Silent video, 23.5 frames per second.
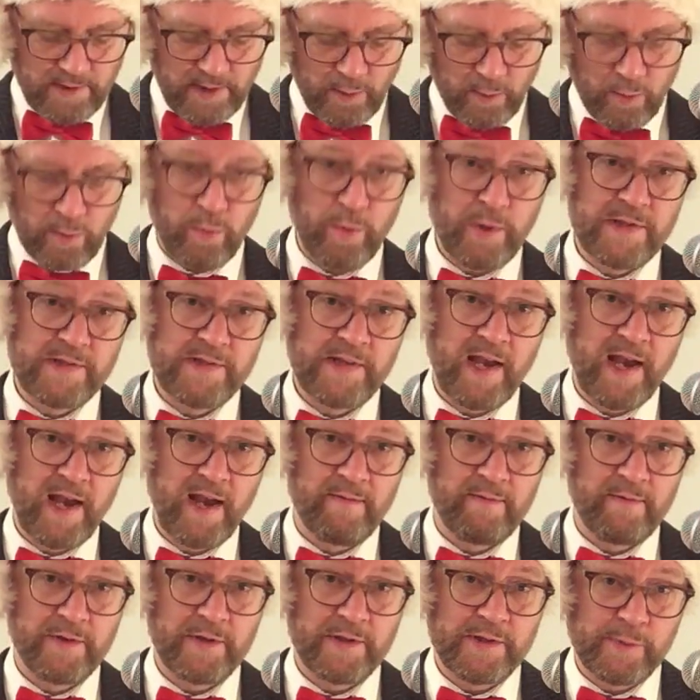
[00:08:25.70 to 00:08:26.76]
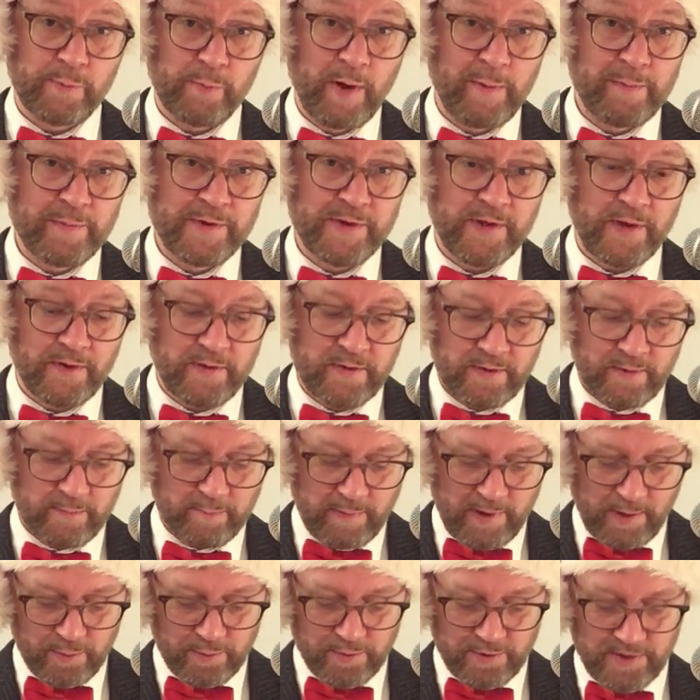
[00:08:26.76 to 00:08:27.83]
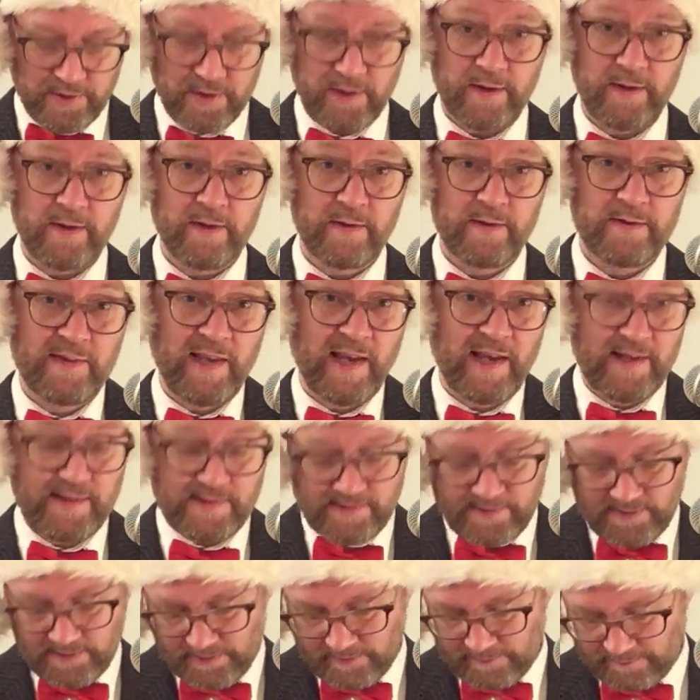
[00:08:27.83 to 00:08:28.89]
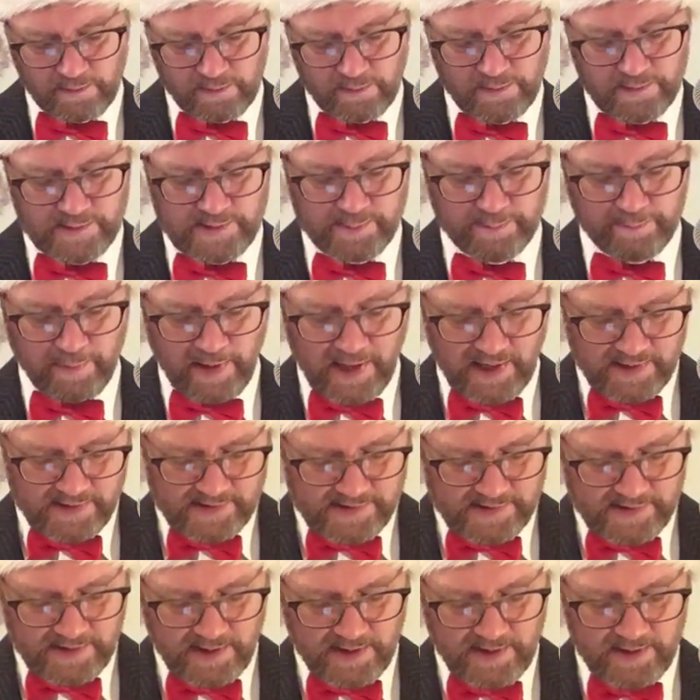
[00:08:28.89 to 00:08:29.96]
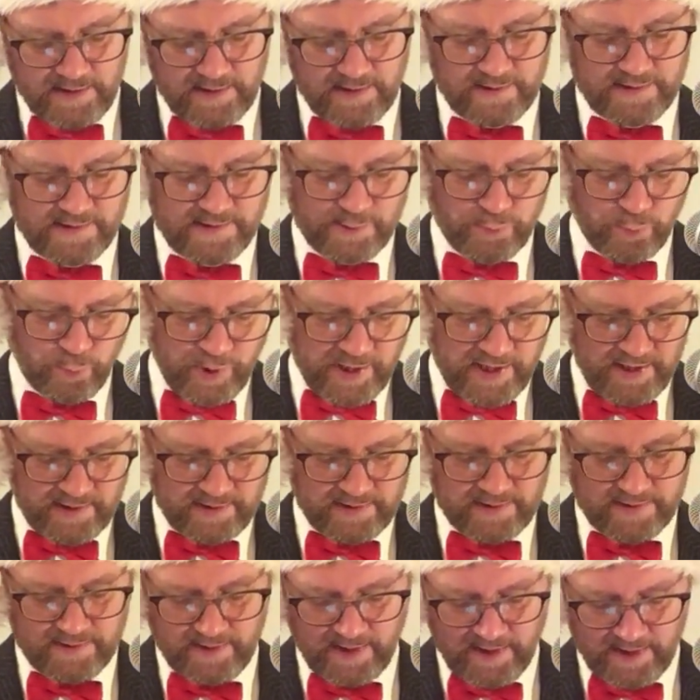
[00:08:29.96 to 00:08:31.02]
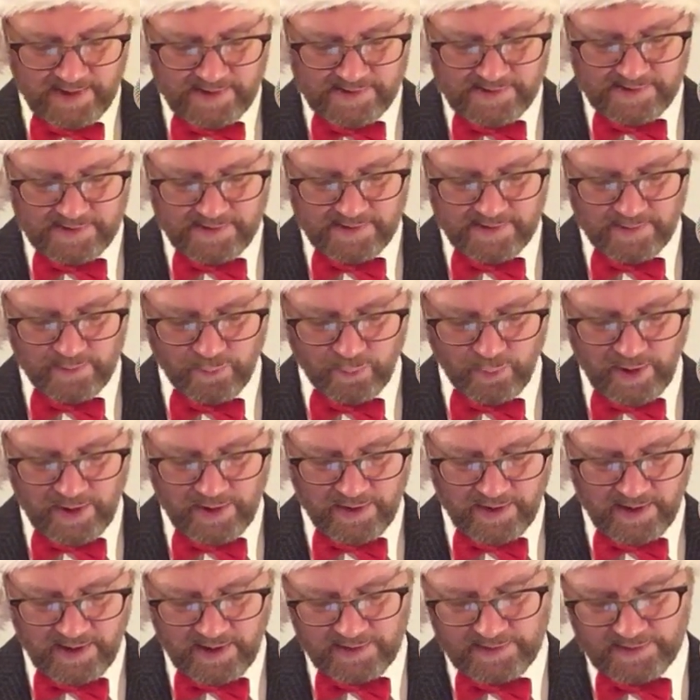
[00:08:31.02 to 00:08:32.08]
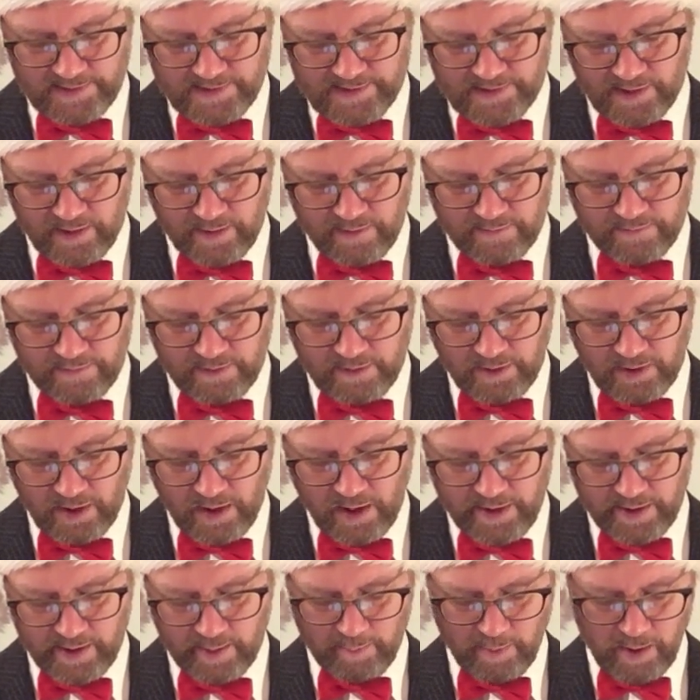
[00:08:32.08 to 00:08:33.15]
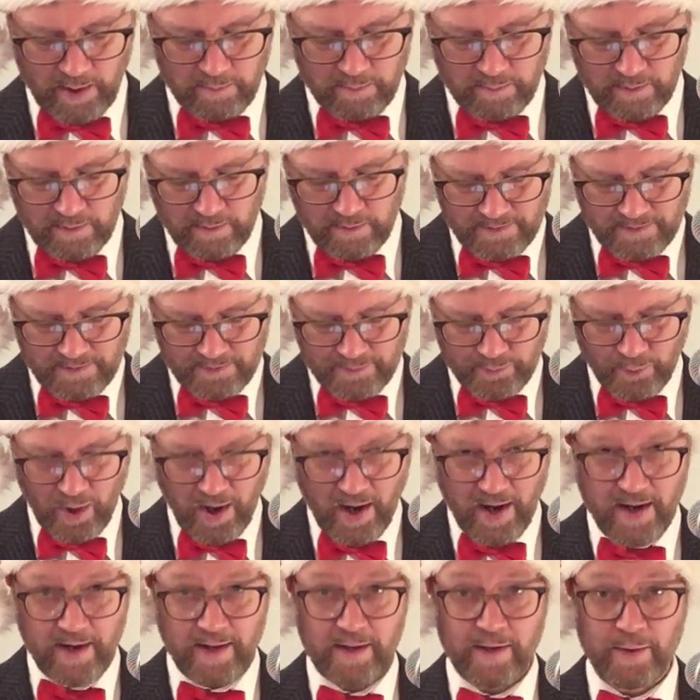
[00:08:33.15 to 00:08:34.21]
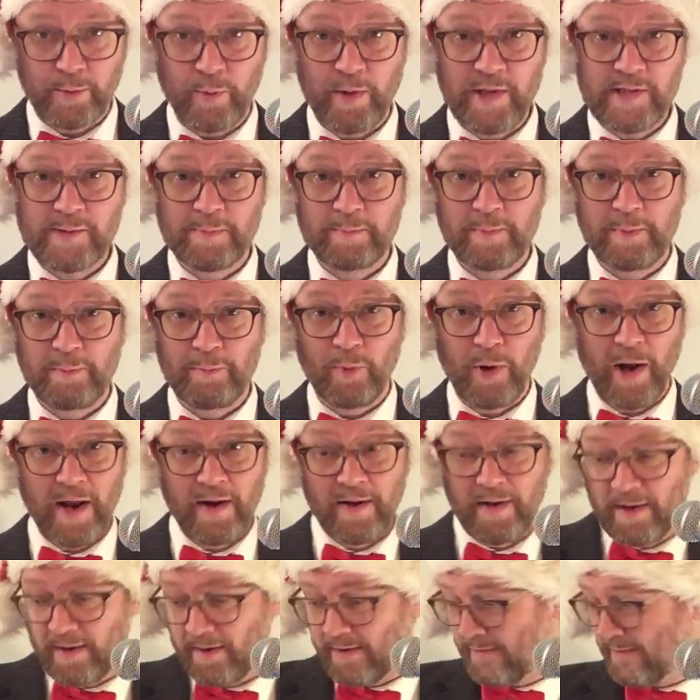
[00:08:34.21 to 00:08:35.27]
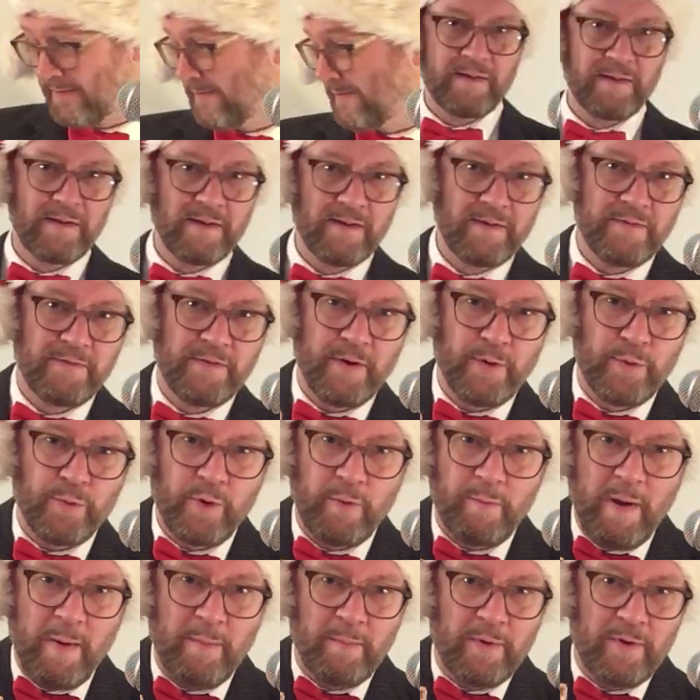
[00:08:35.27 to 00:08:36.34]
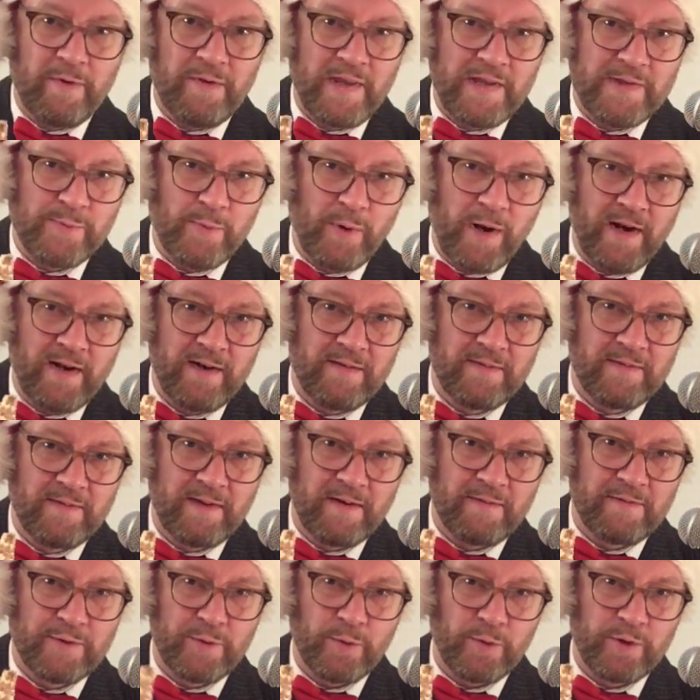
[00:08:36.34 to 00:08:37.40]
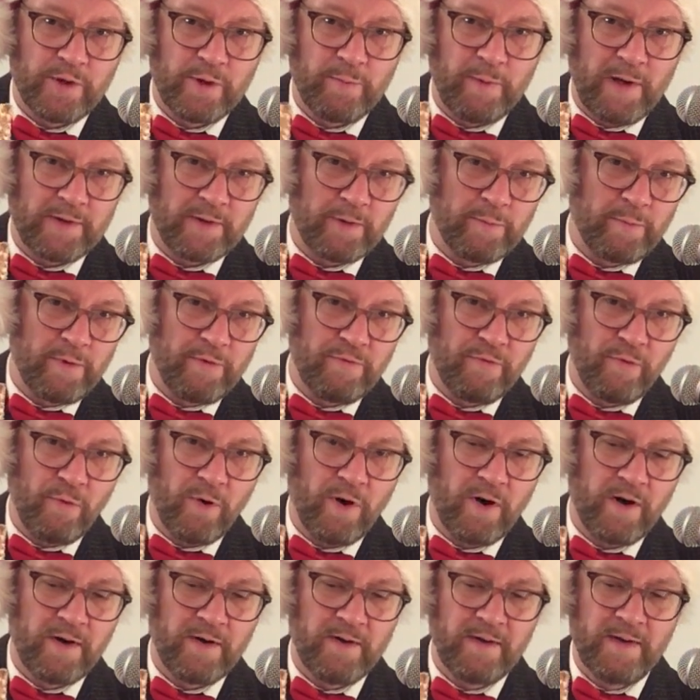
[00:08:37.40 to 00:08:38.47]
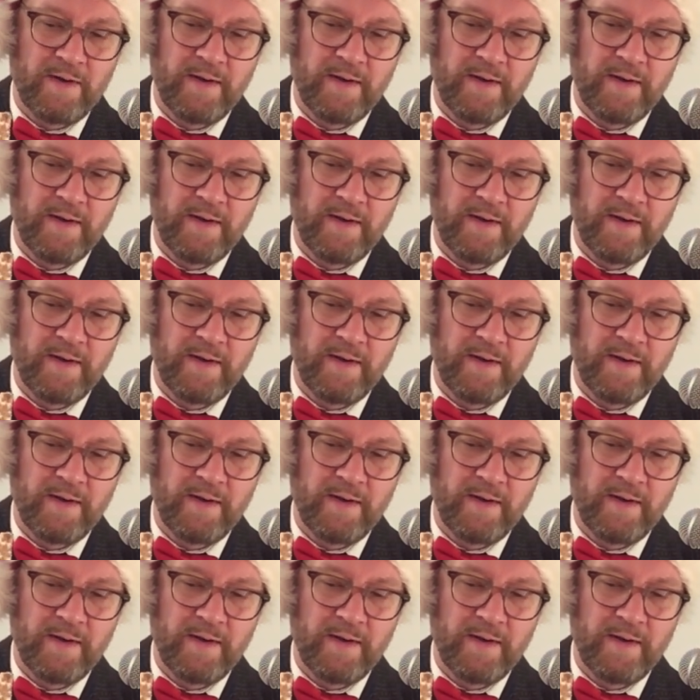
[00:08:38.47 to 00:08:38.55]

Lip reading: always have a description about the taste. Spicy, sweet taste with hints of cardamom, rye crisp bread. If you remember this one, I've talked about it before.